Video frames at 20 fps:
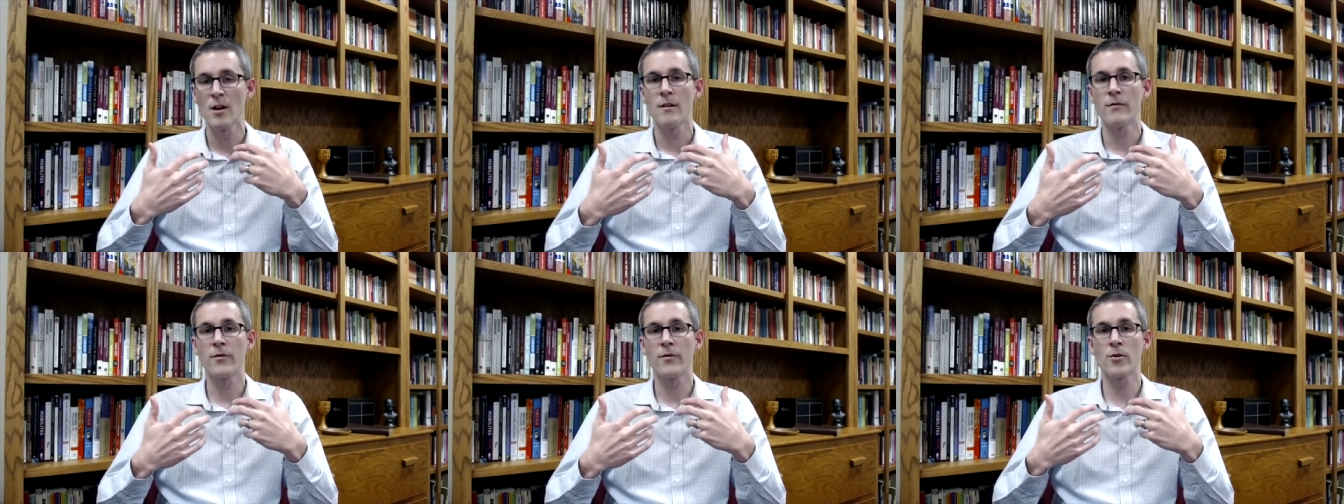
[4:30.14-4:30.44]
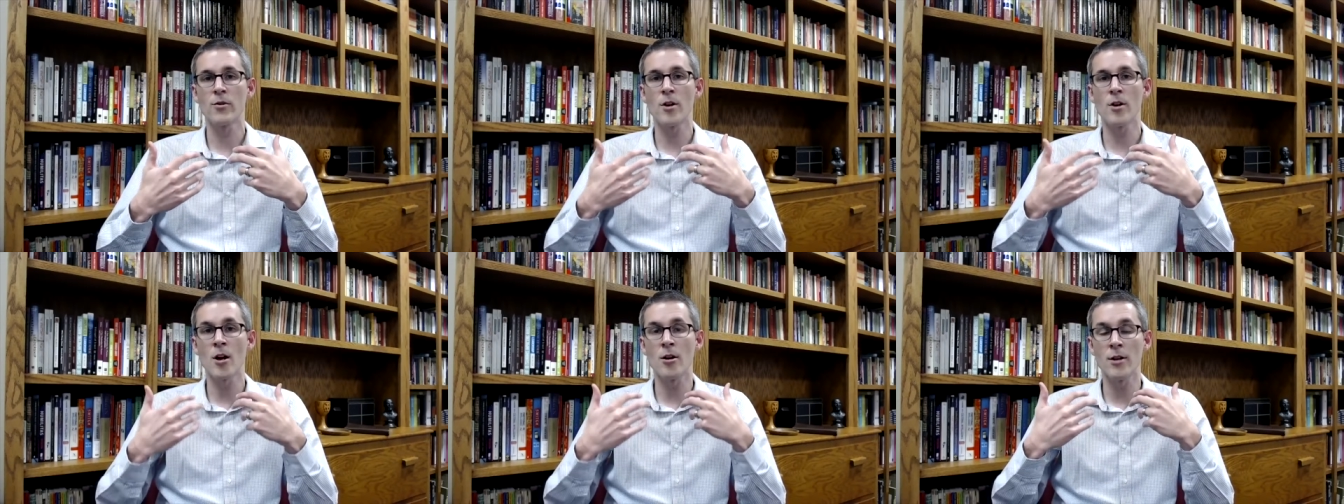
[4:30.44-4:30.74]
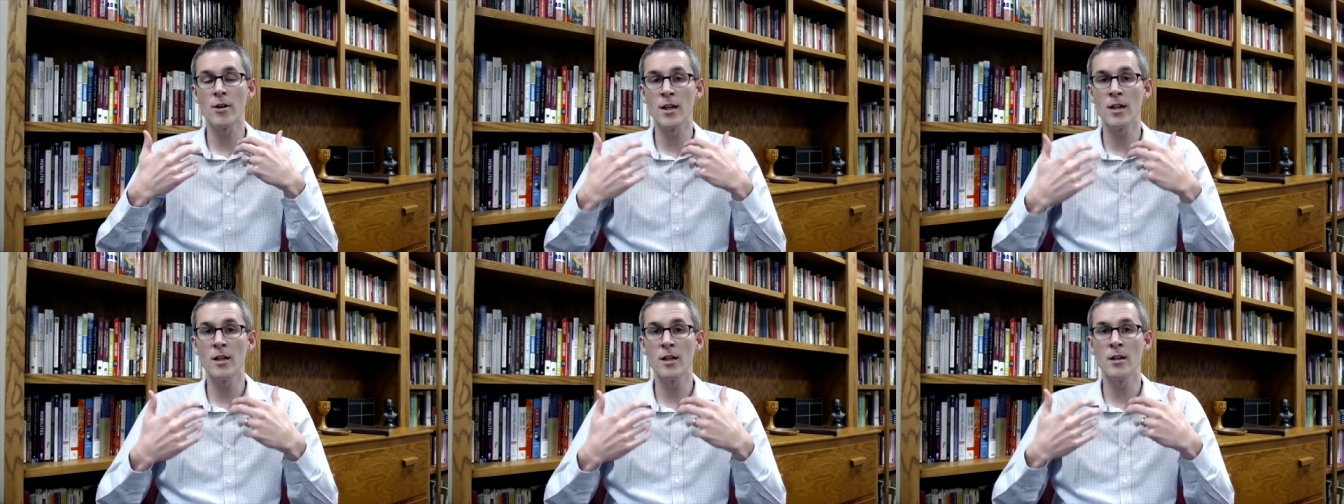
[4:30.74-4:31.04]
for our
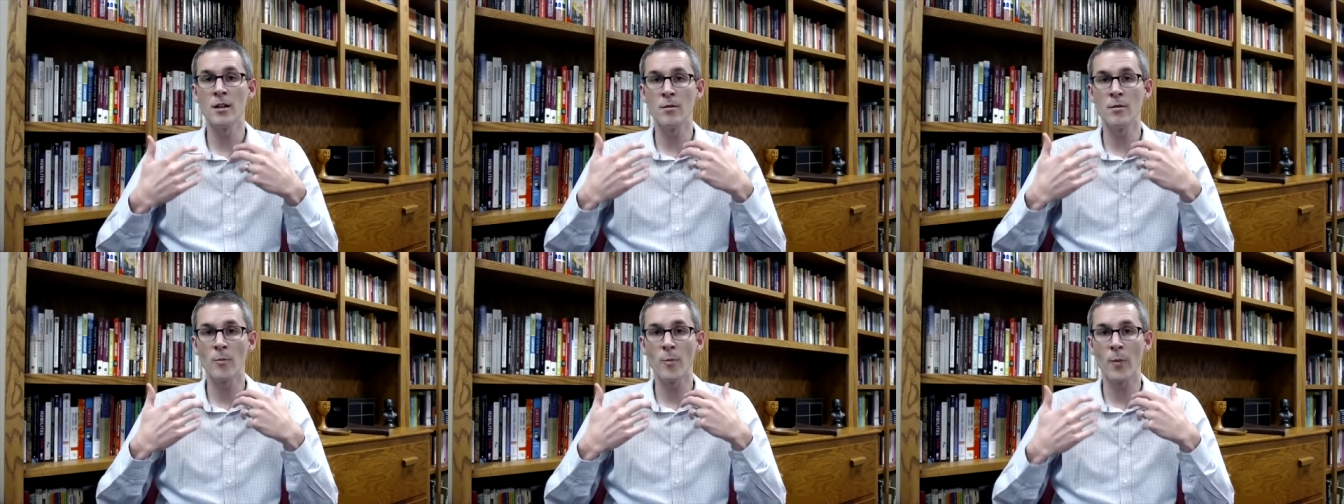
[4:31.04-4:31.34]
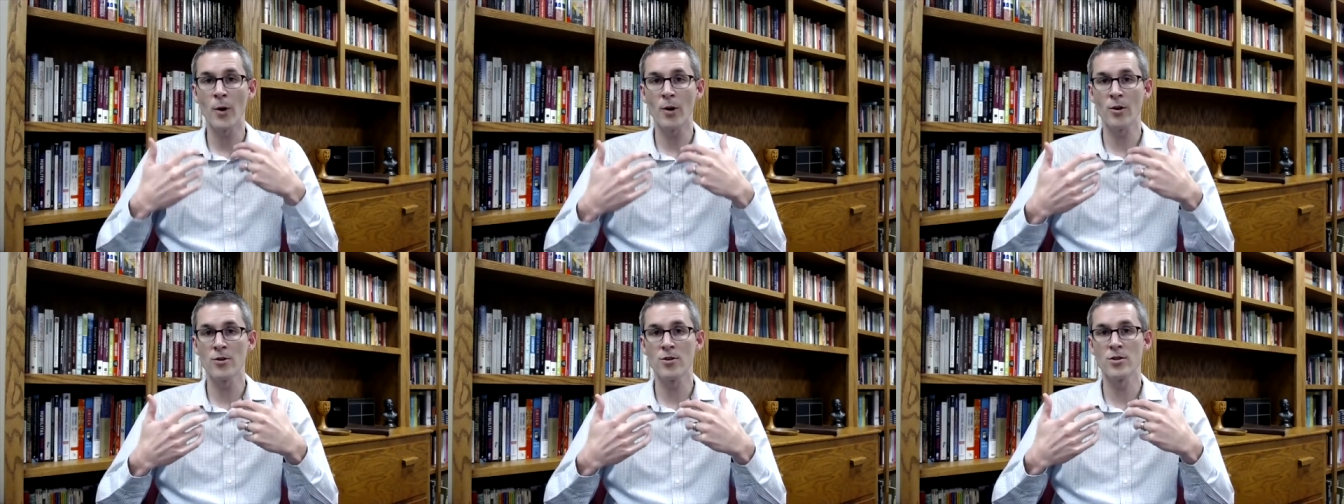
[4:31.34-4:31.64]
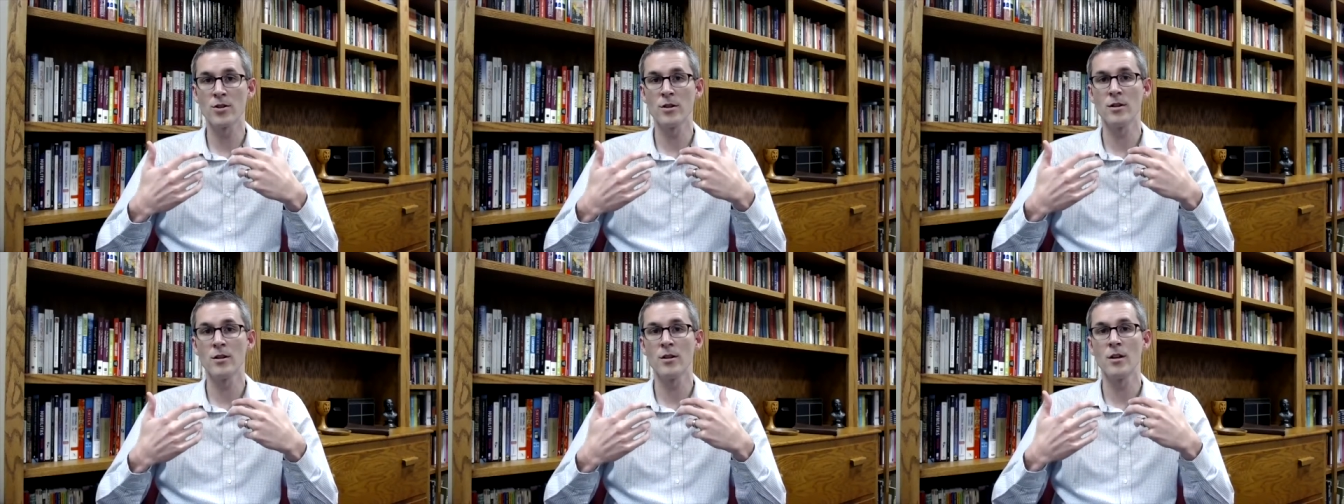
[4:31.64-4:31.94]
in
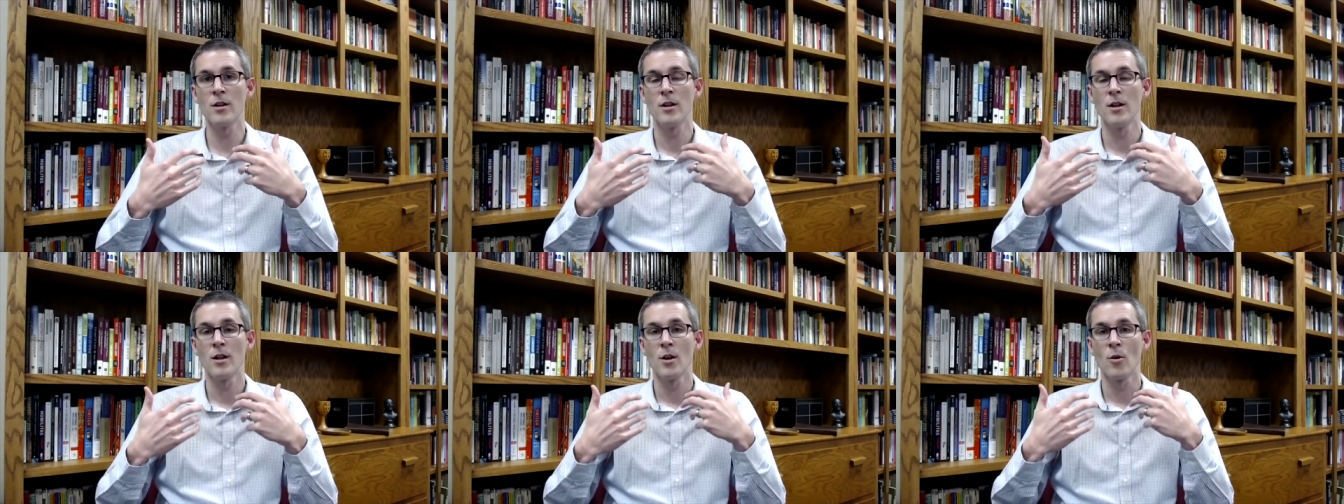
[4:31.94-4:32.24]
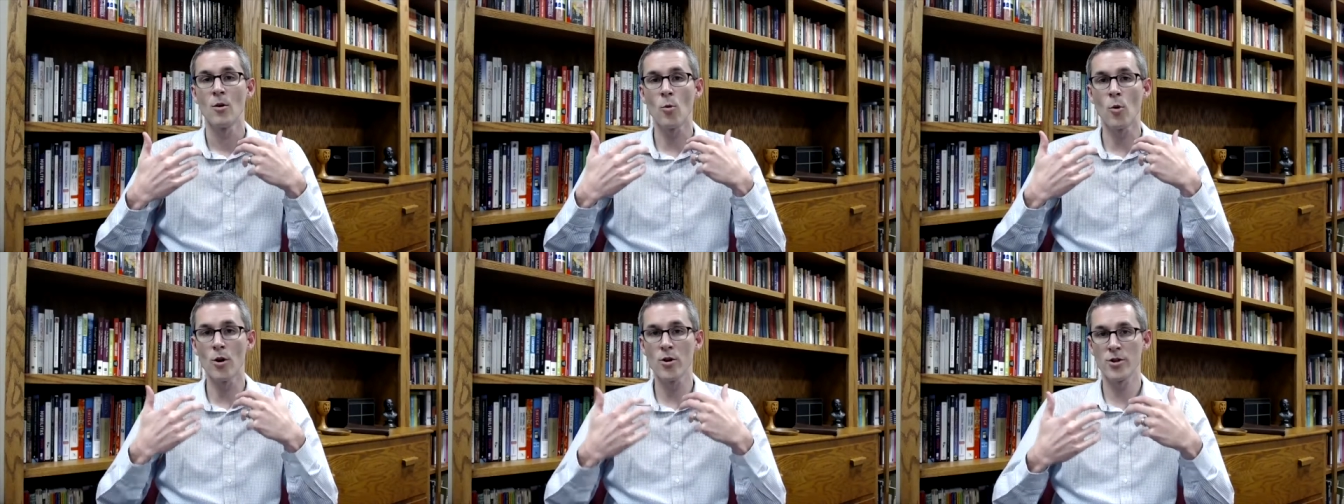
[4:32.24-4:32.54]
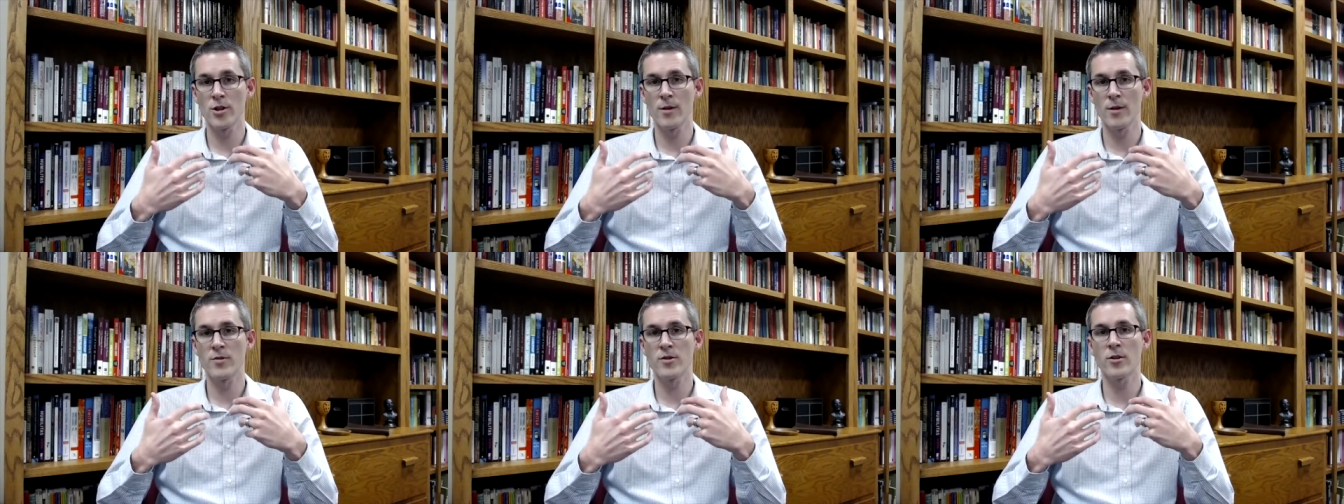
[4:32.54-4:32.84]
person
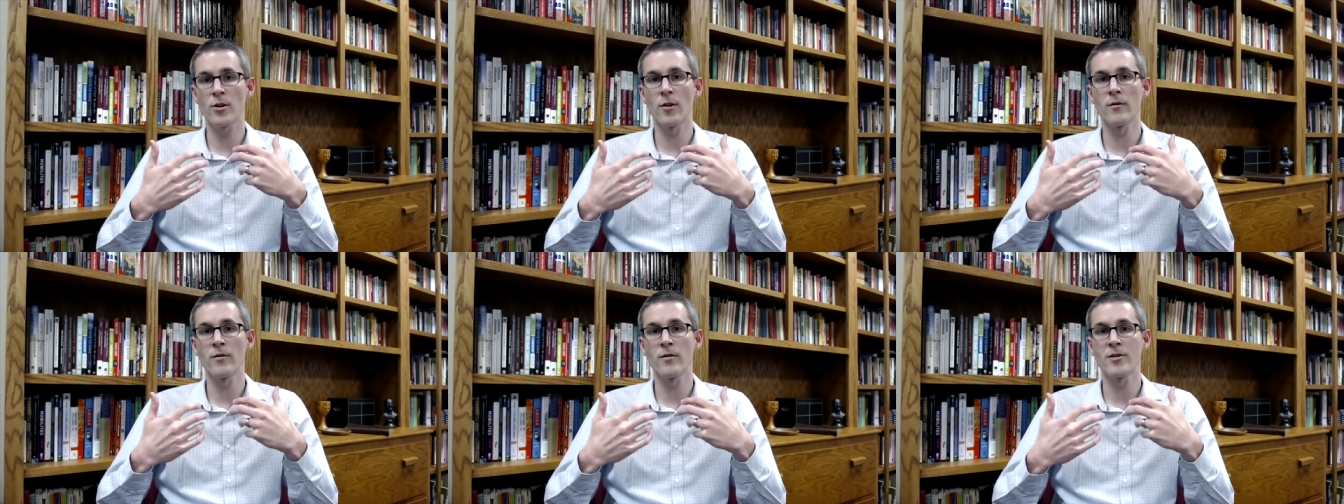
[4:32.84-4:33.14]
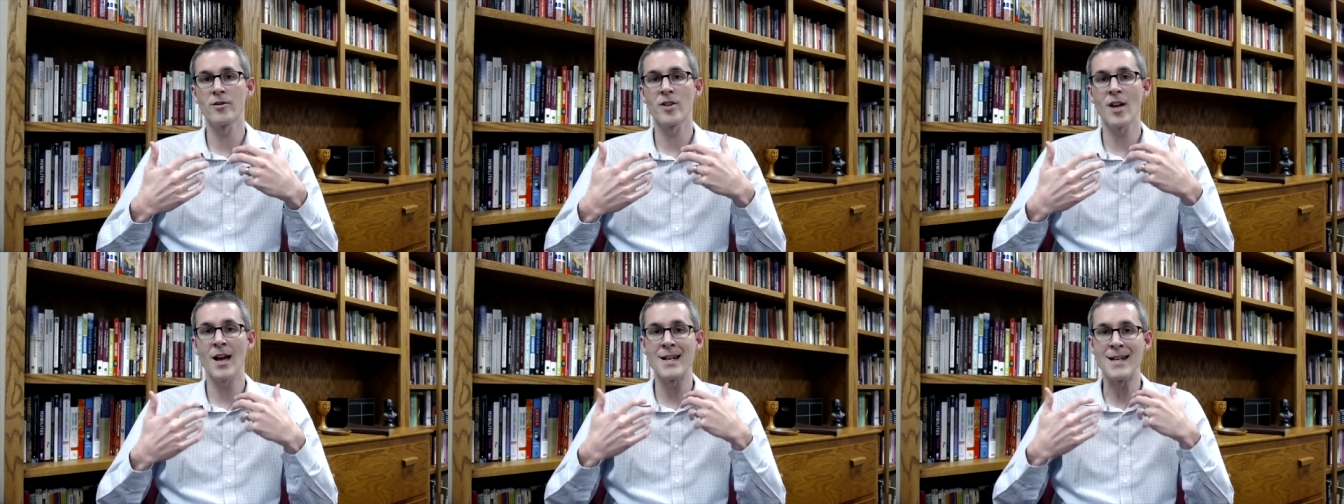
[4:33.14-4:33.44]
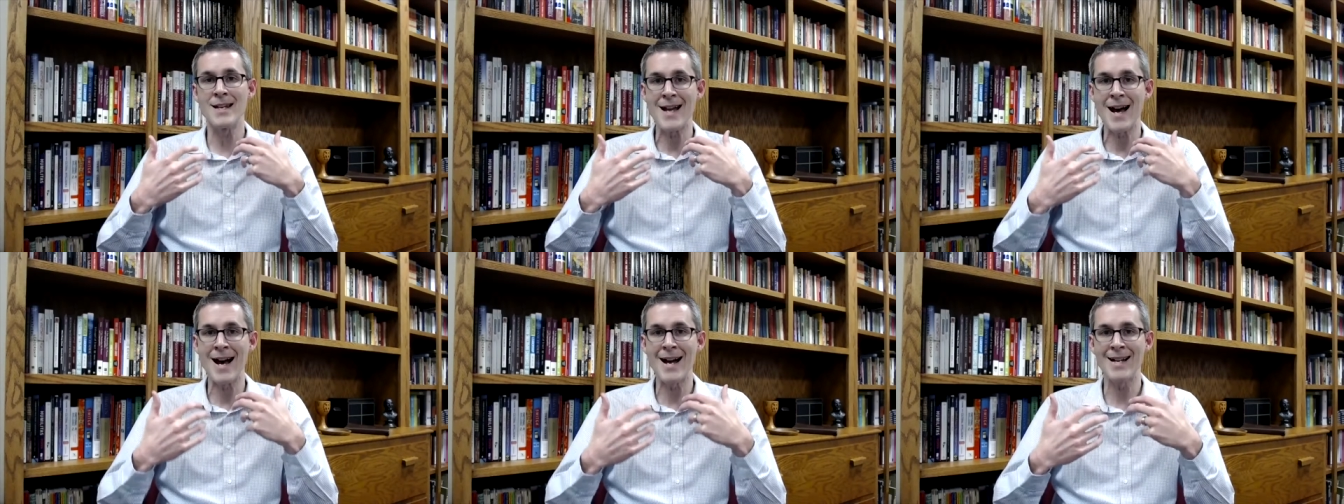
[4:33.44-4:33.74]
worship service at
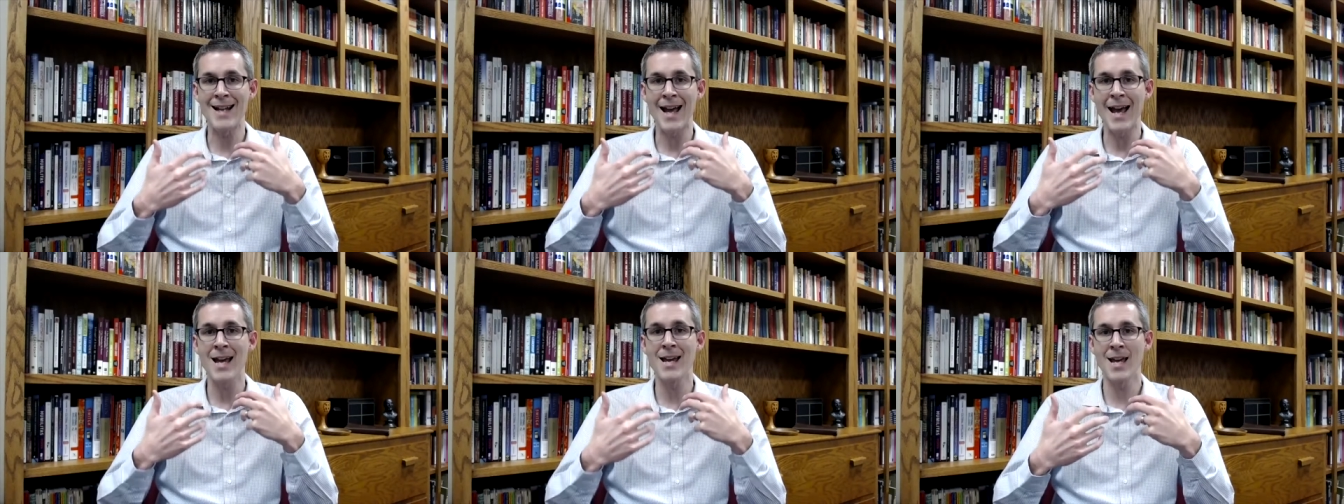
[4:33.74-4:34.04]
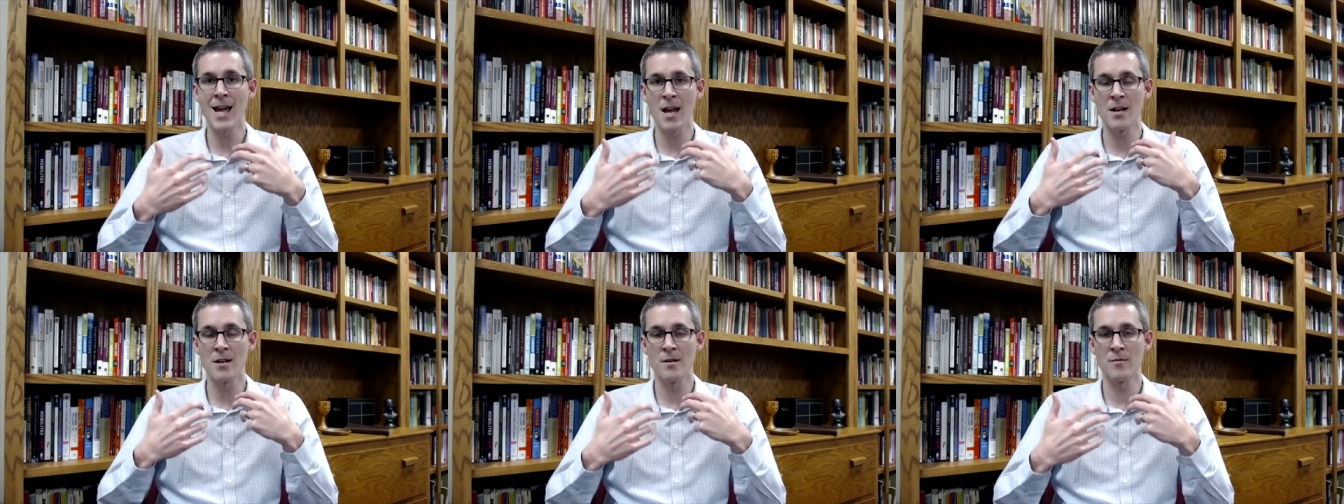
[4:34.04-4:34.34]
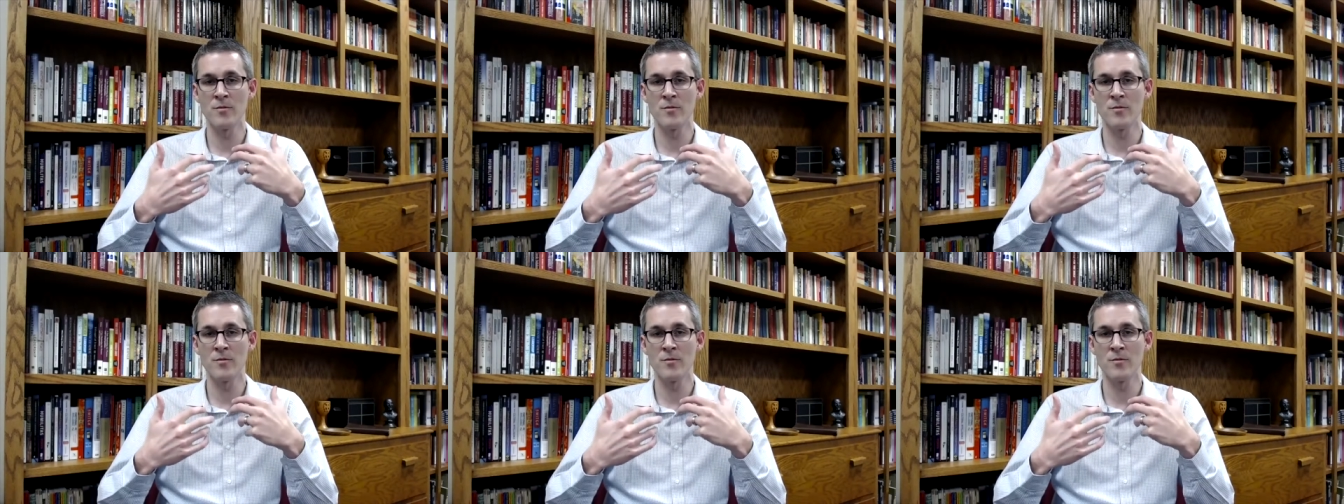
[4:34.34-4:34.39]
9 a.m.